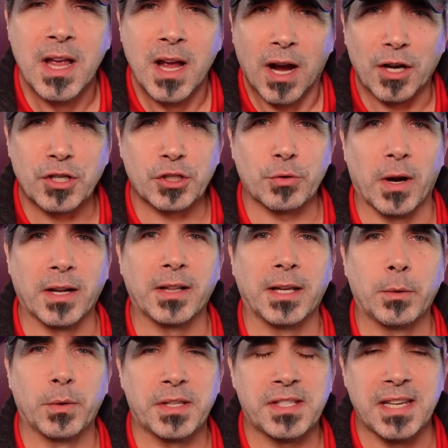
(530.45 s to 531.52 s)
are
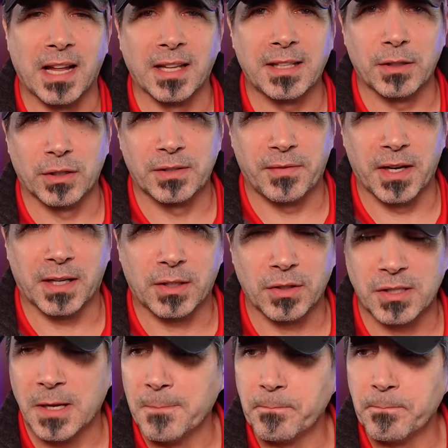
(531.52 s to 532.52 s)
struggling with selling those vehicles.